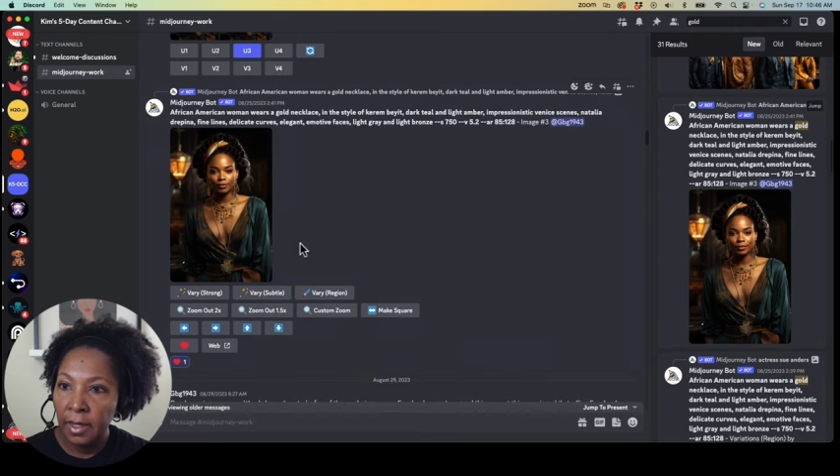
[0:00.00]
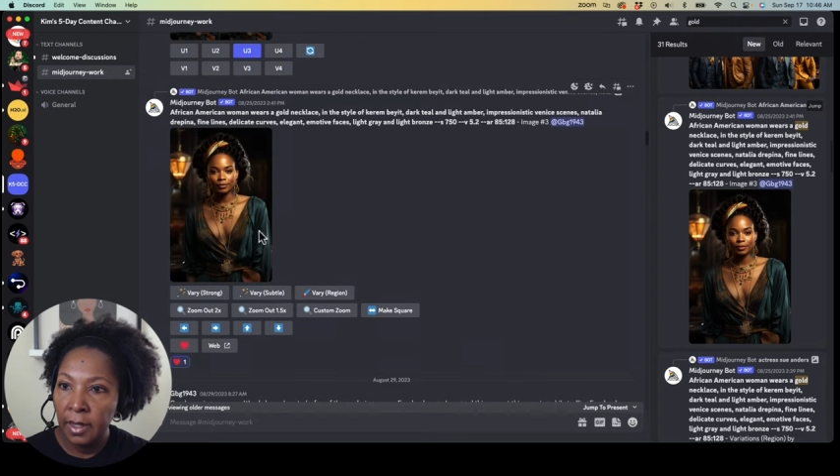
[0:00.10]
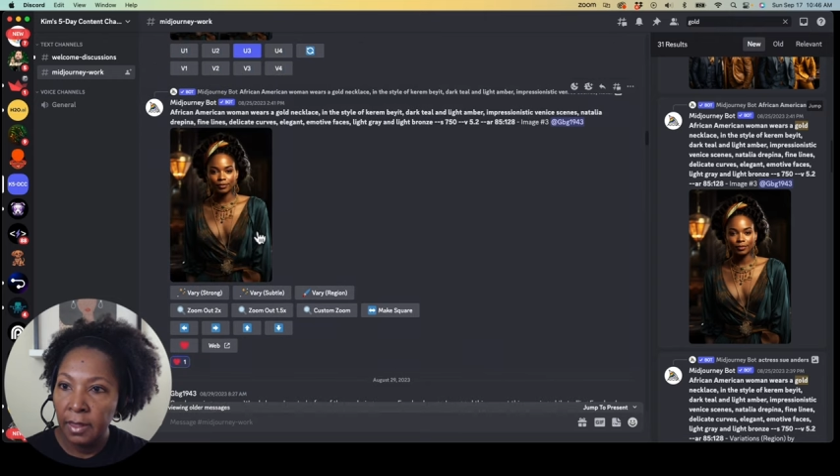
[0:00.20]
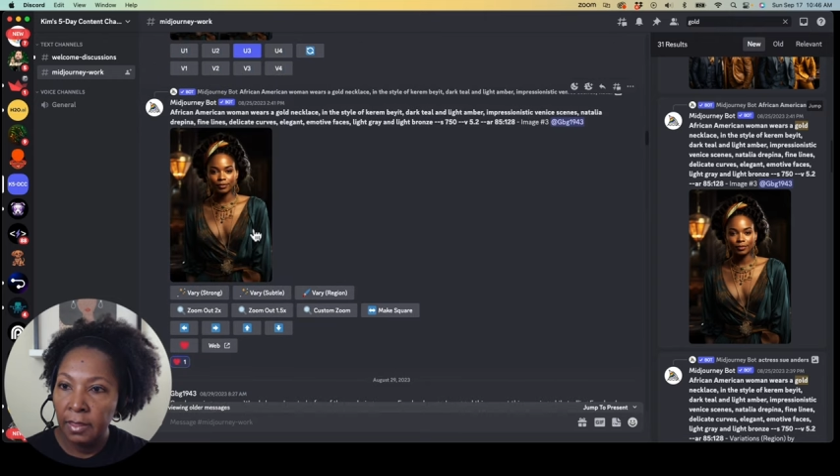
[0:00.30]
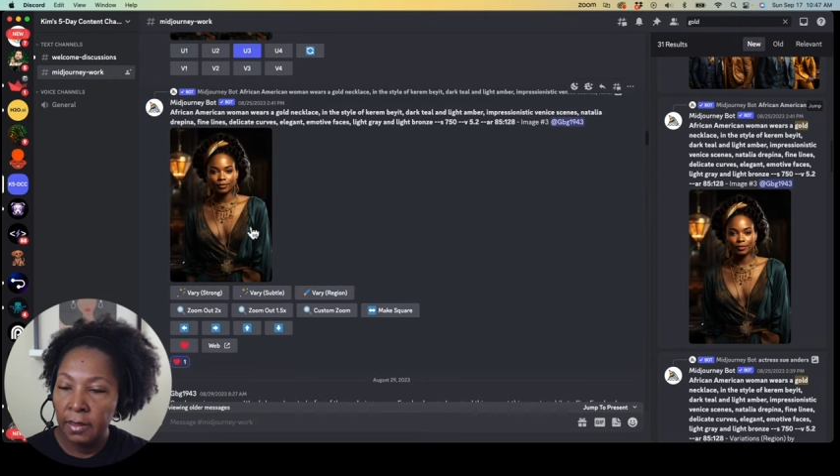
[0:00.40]

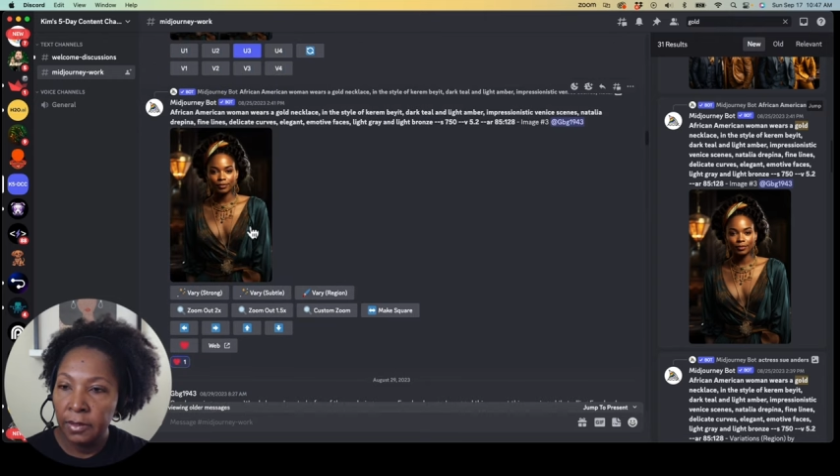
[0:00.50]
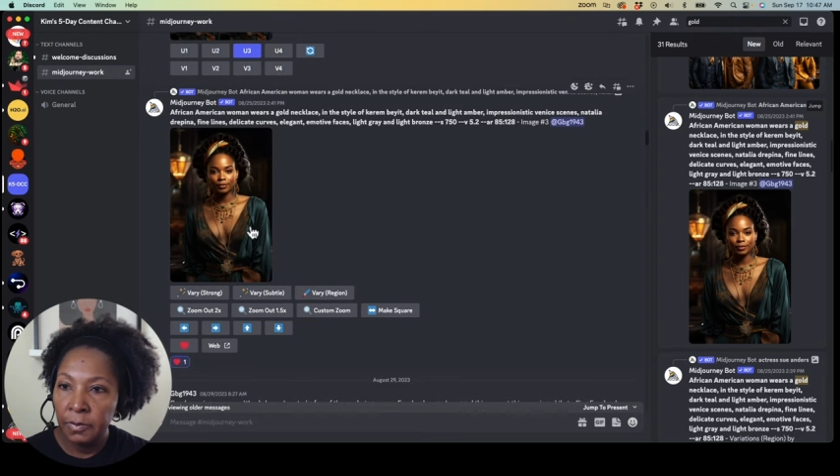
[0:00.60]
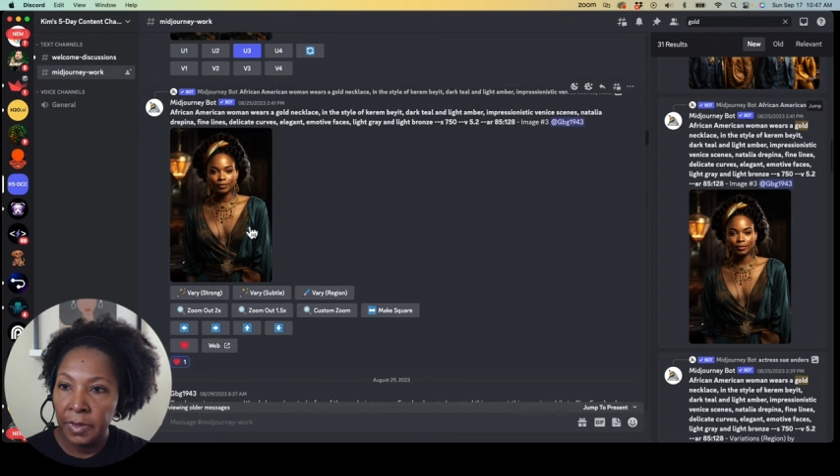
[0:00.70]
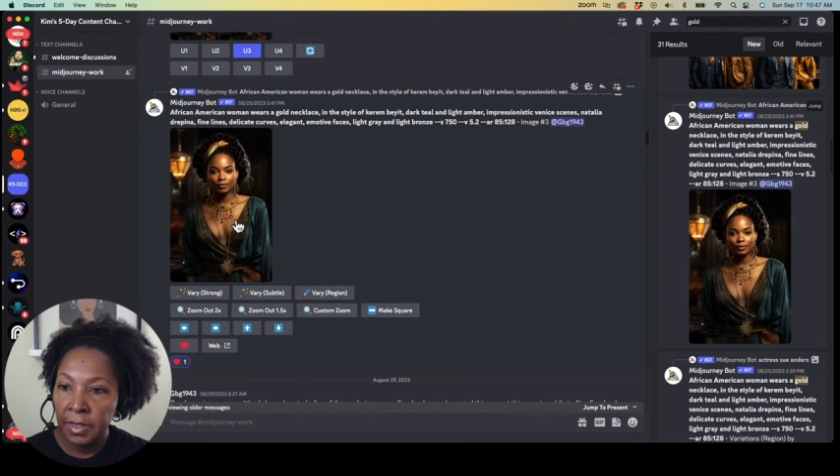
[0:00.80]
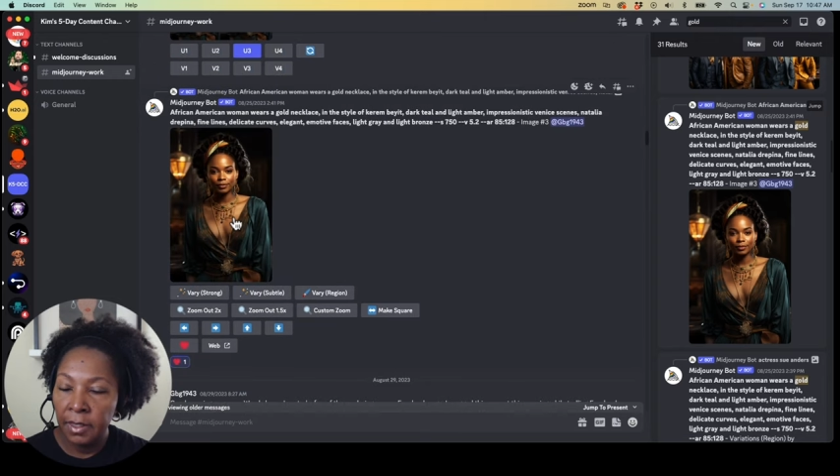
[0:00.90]
this
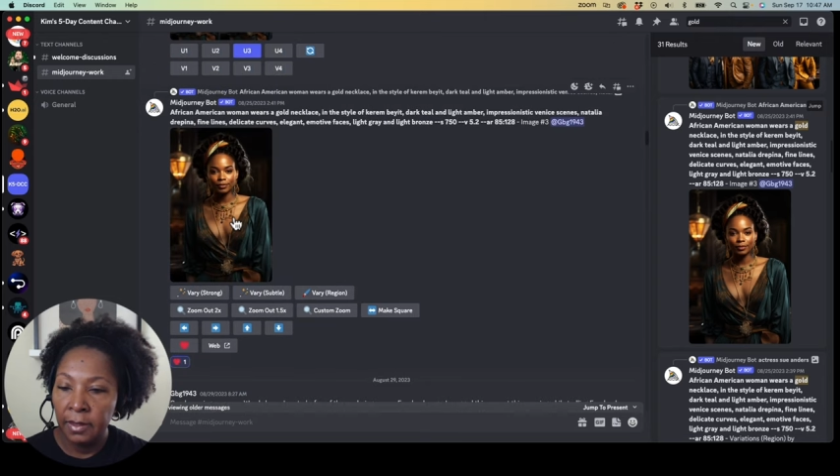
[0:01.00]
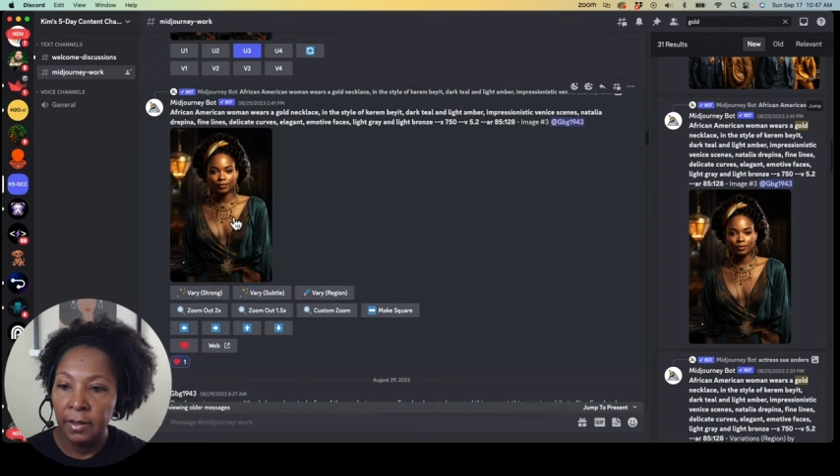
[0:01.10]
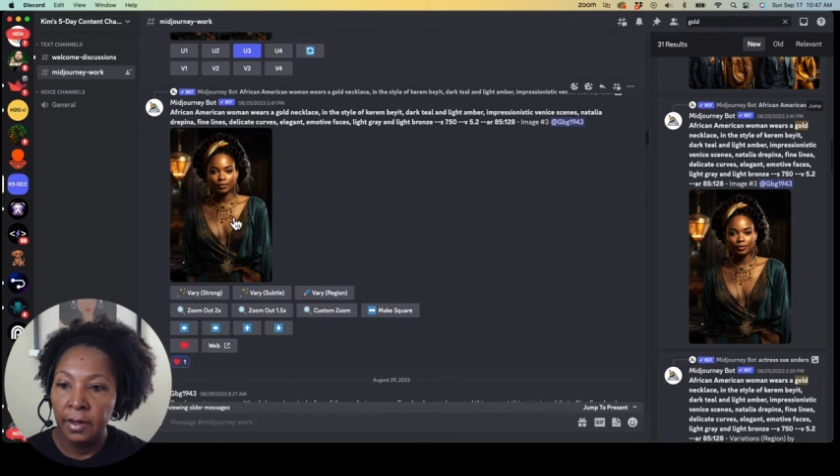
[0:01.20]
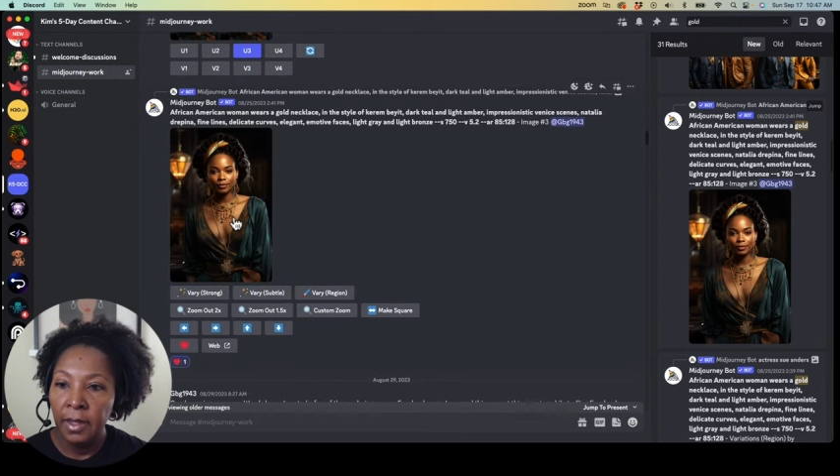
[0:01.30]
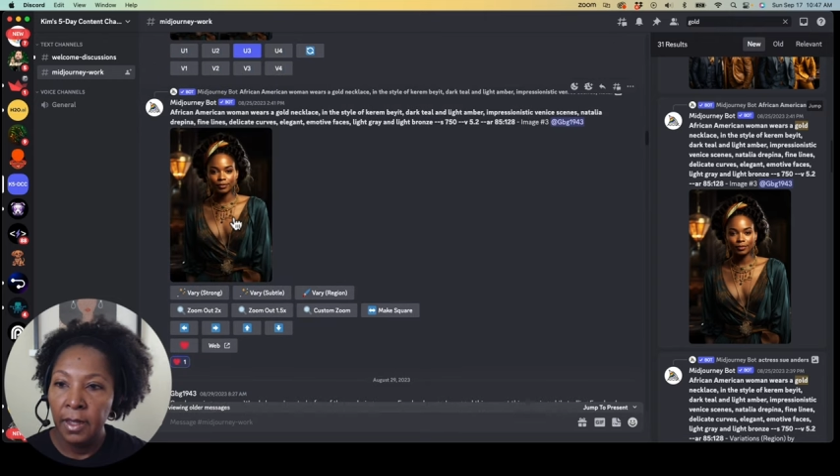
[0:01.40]
one
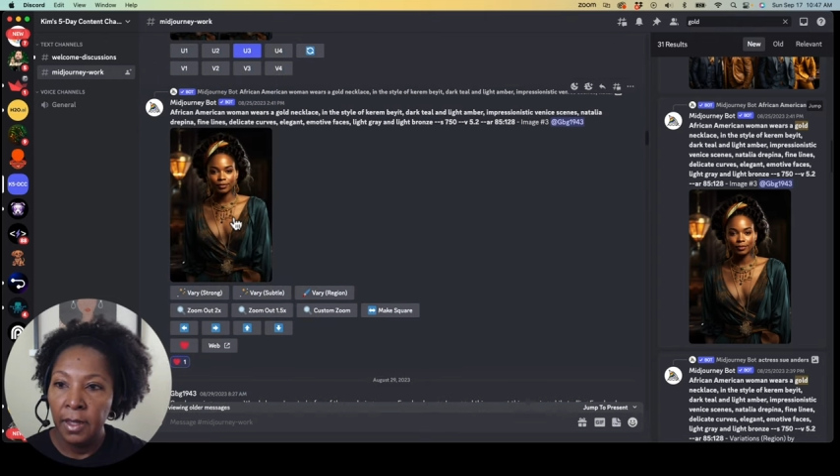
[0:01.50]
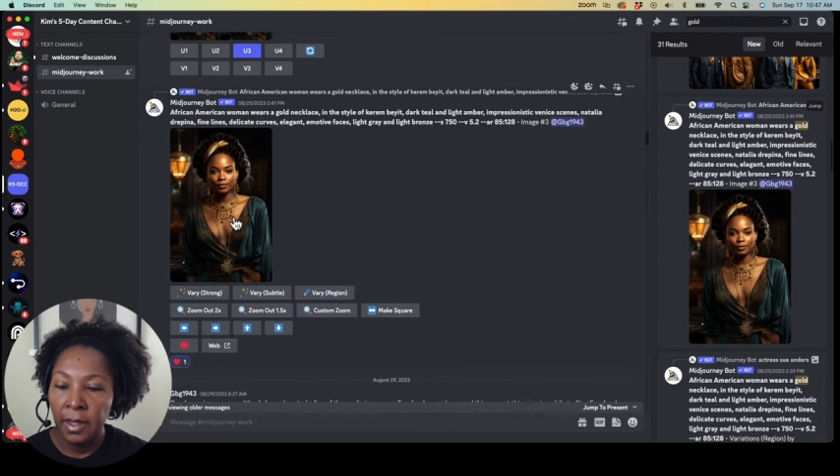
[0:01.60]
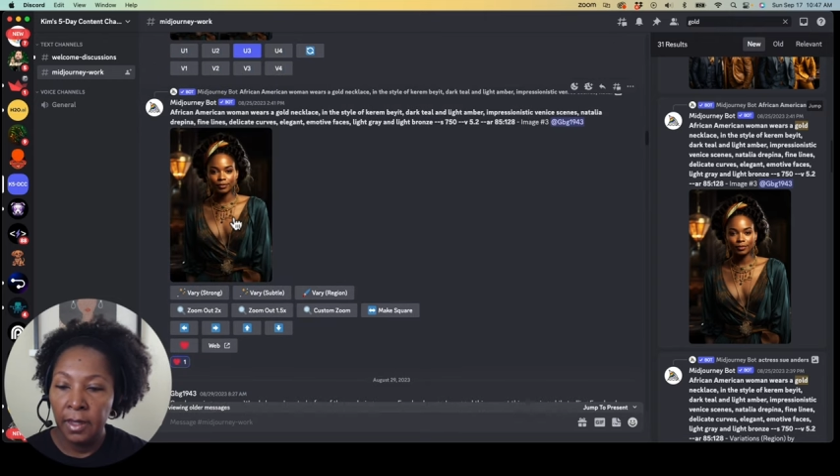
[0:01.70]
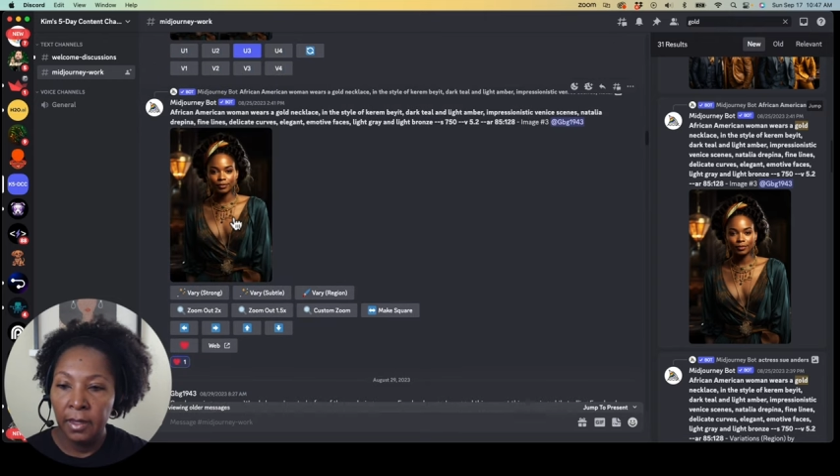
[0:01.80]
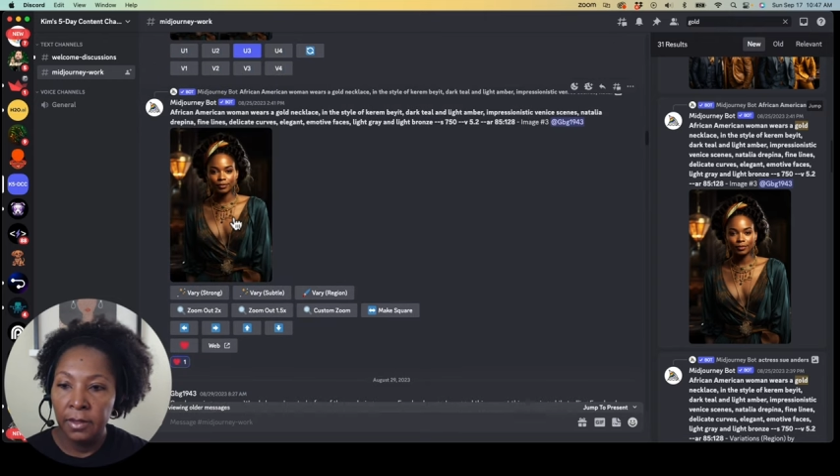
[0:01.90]
here.
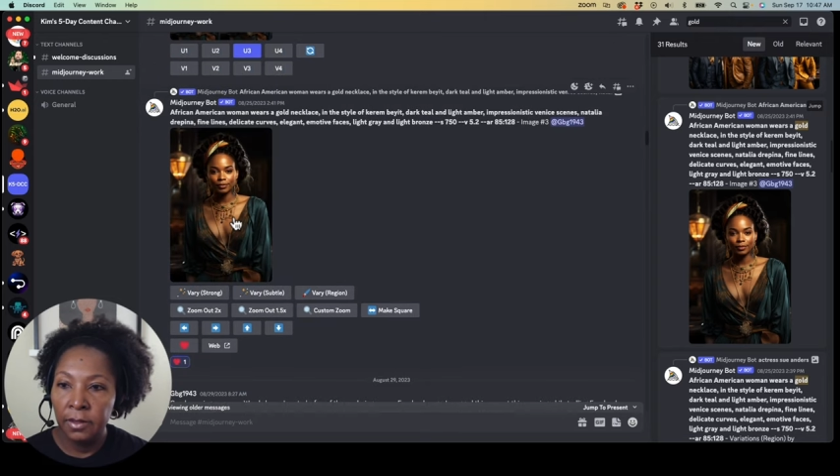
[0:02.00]
And